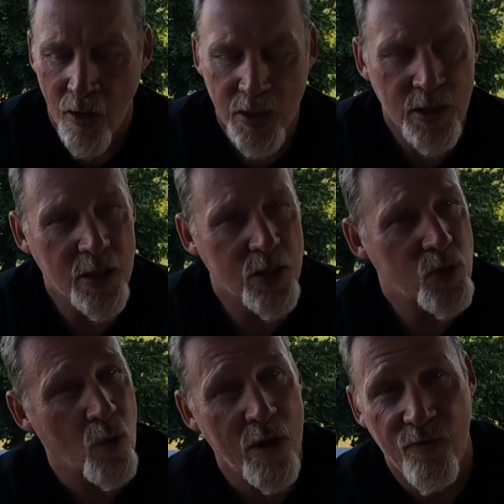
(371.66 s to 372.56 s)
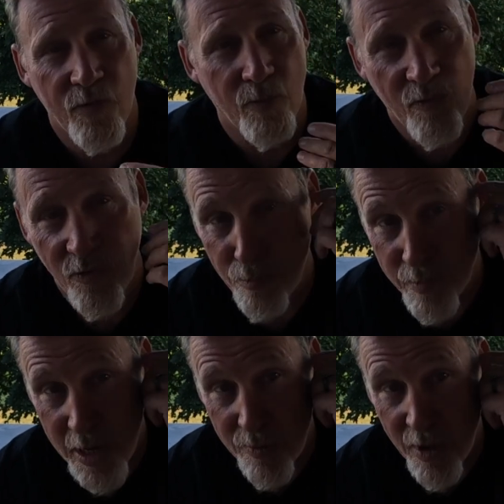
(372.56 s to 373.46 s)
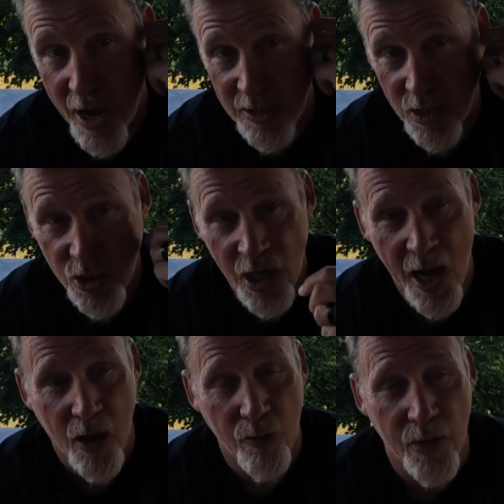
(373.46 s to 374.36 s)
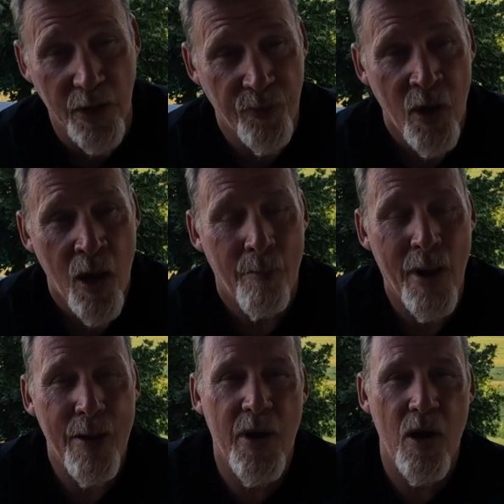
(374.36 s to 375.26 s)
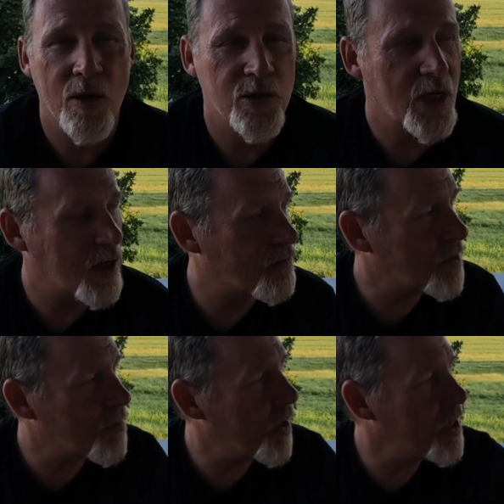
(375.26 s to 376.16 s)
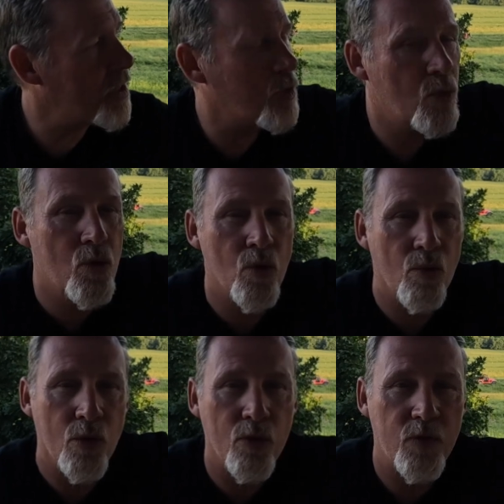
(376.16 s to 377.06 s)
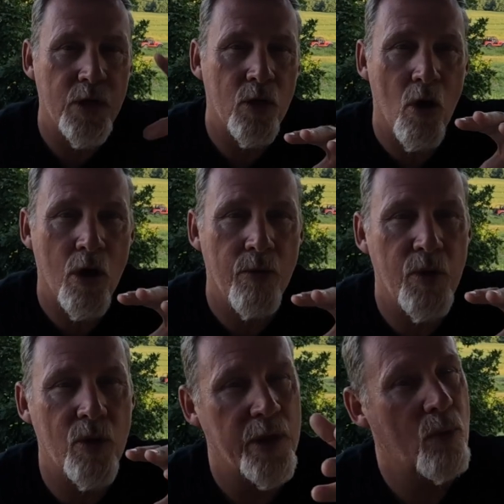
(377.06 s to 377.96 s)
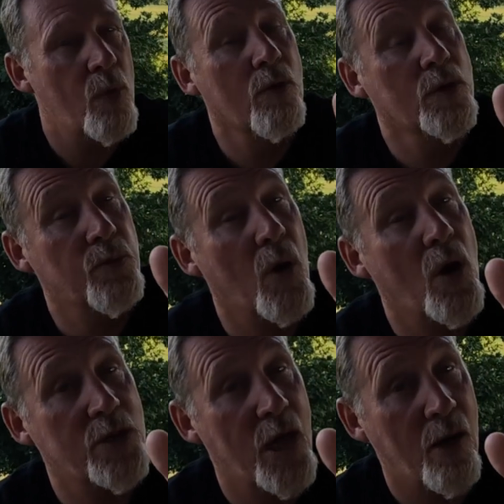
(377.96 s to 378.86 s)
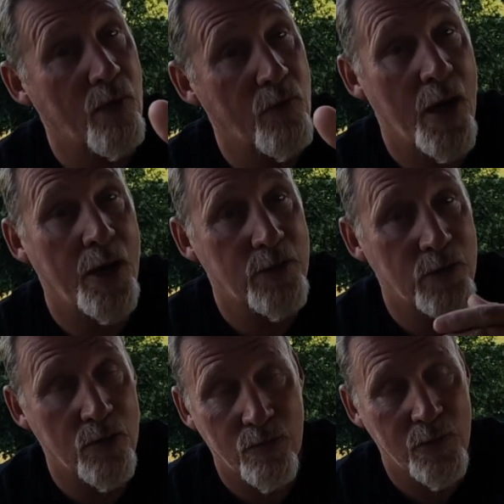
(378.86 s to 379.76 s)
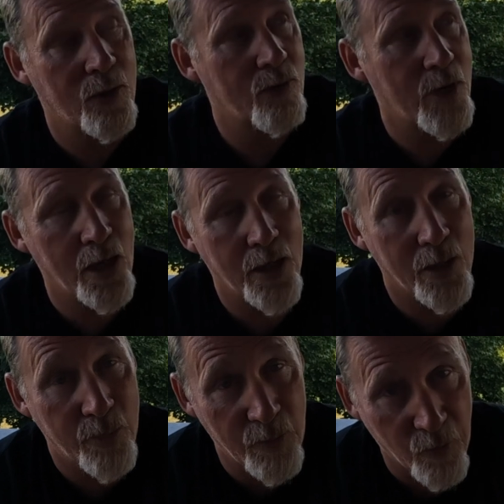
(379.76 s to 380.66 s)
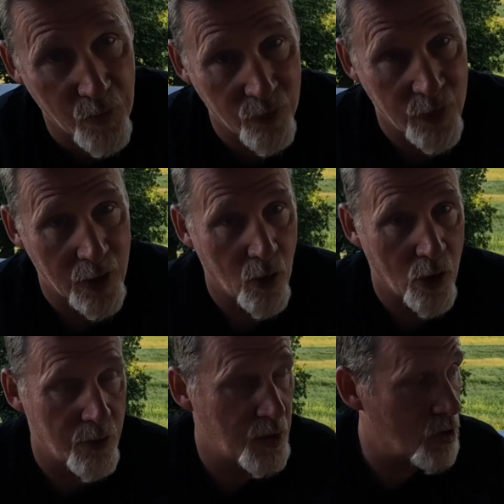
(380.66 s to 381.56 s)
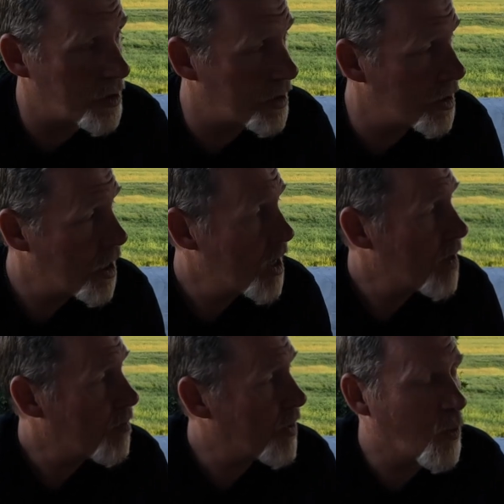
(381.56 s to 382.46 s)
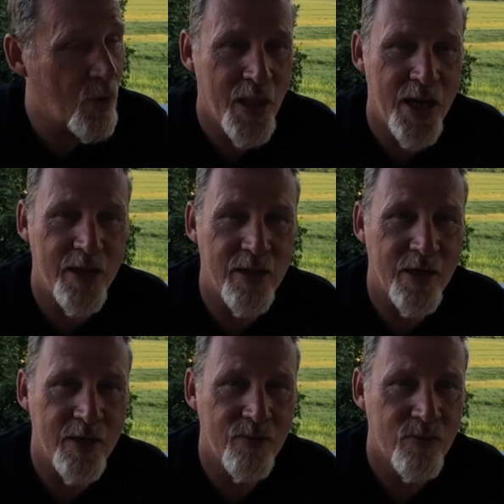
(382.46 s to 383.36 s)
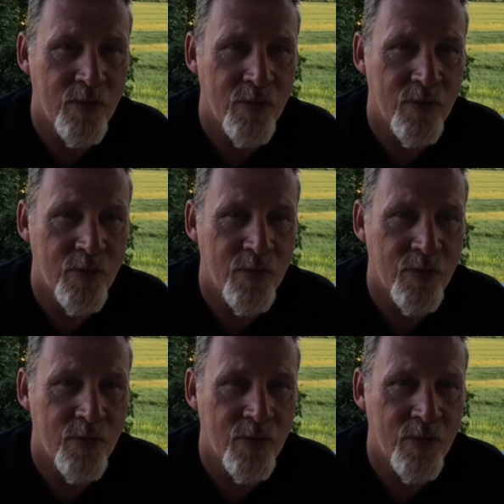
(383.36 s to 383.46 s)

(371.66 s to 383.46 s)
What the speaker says: this is a story from me as a child, but my parents, like, if somebody new moved into our community, and we were a small town, right? So, you know, not a lot of people moved into our community. But when they did,